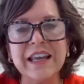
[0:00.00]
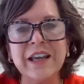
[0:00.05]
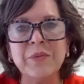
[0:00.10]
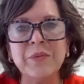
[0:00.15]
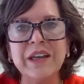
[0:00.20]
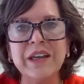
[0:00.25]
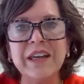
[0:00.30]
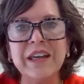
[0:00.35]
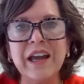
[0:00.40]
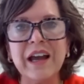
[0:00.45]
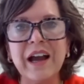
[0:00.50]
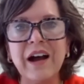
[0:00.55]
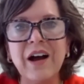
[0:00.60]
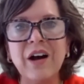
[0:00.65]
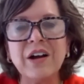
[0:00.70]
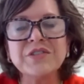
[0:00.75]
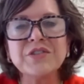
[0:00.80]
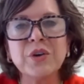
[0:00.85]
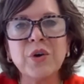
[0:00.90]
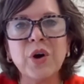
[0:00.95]
and we
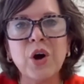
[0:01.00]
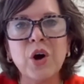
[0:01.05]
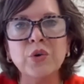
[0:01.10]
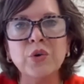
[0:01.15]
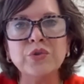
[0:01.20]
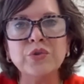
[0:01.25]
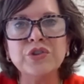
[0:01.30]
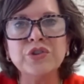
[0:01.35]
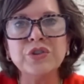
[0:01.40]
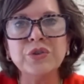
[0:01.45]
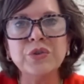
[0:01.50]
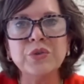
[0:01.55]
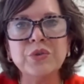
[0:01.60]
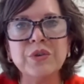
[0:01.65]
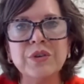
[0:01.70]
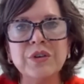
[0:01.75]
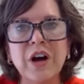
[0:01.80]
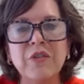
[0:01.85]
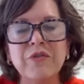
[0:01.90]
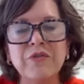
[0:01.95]
also own
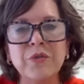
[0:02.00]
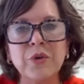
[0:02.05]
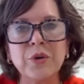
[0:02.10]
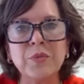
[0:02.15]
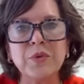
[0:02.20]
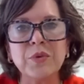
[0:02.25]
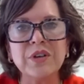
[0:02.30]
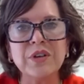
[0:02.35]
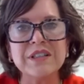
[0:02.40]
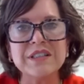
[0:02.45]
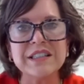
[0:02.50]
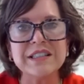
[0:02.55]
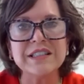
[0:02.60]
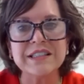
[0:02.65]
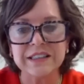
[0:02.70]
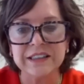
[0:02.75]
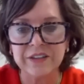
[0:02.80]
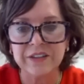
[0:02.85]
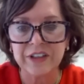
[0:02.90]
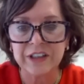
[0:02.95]
2 affordable
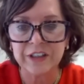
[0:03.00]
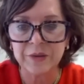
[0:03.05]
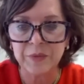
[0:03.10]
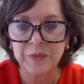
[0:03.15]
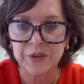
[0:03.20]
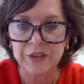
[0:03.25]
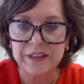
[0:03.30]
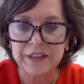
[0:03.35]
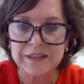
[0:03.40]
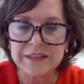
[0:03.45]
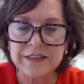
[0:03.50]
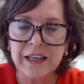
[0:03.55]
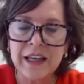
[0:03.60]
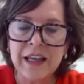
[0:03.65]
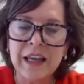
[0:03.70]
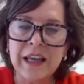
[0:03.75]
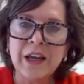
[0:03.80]
assisted living communities.